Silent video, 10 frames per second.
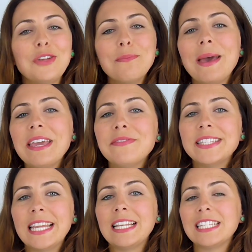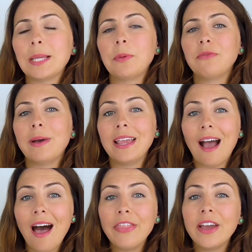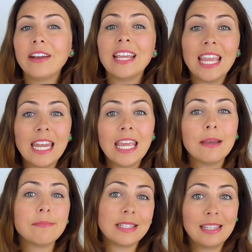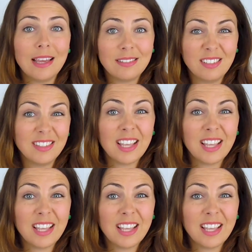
you may have seen some of my other idioms lessons.